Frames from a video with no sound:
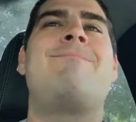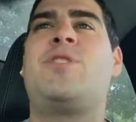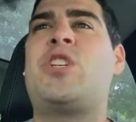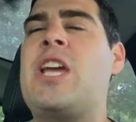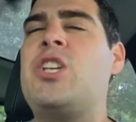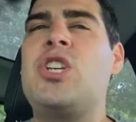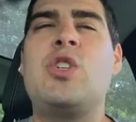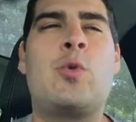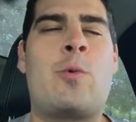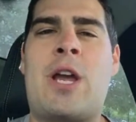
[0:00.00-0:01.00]

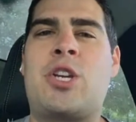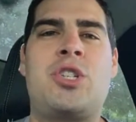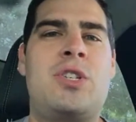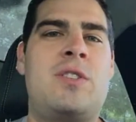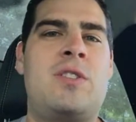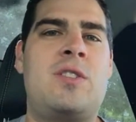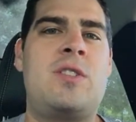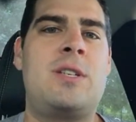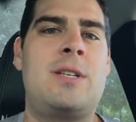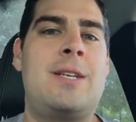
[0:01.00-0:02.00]
changing directions,
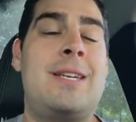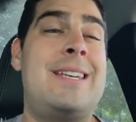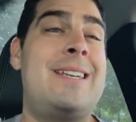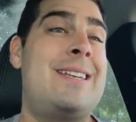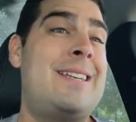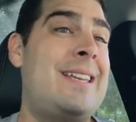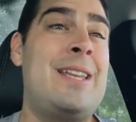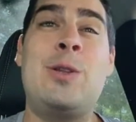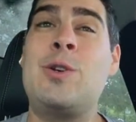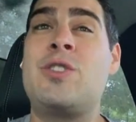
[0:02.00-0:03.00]

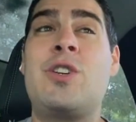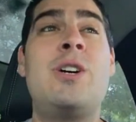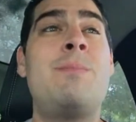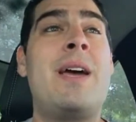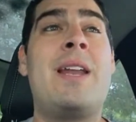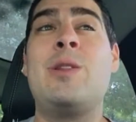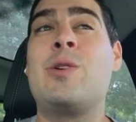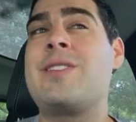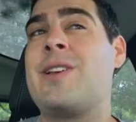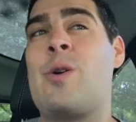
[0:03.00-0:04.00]
it looks good, man. He
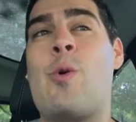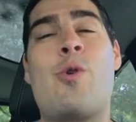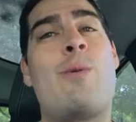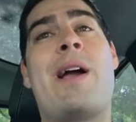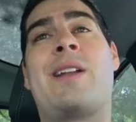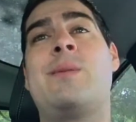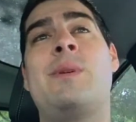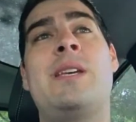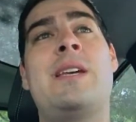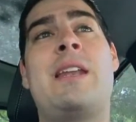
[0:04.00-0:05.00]
looks like a cornerback to
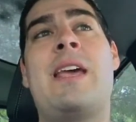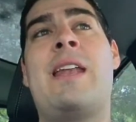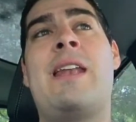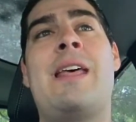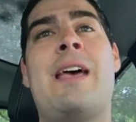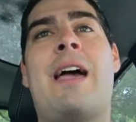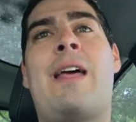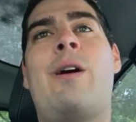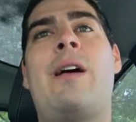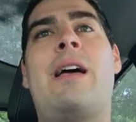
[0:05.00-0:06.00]
me, and
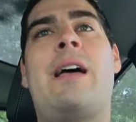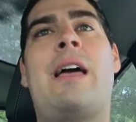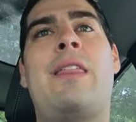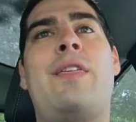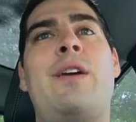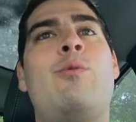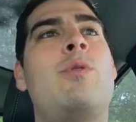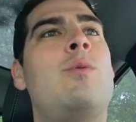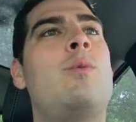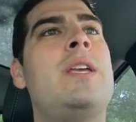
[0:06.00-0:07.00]
I think
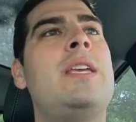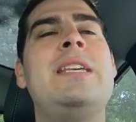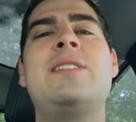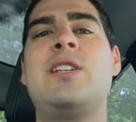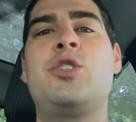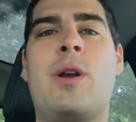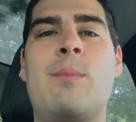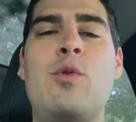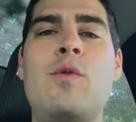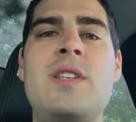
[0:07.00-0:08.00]
we easily try to
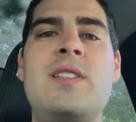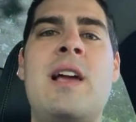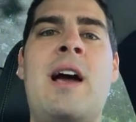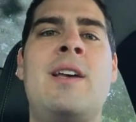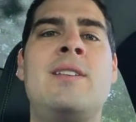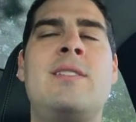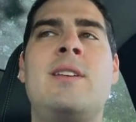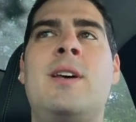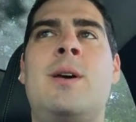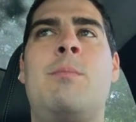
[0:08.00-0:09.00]
move these guys,
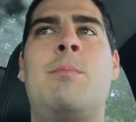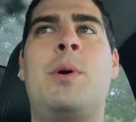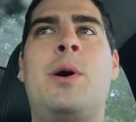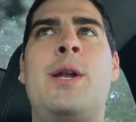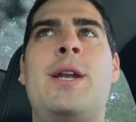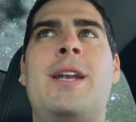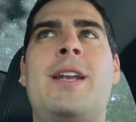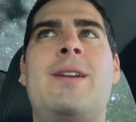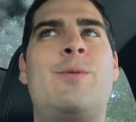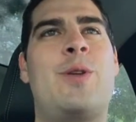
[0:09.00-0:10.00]
but
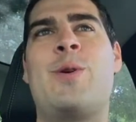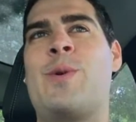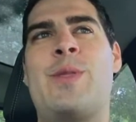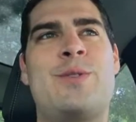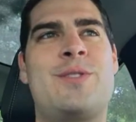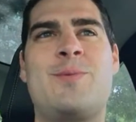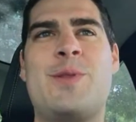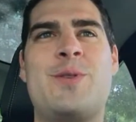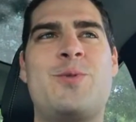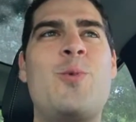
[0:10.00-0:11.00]
when
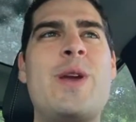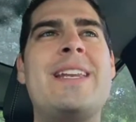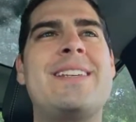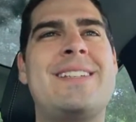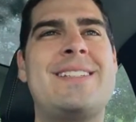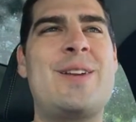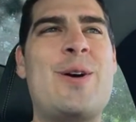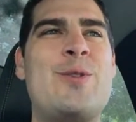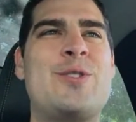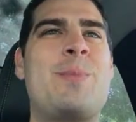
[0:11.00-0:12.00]
there's weaknesses in
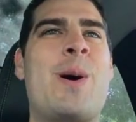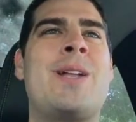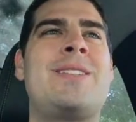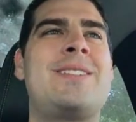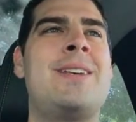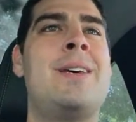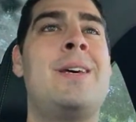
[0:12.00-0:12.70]
other spots.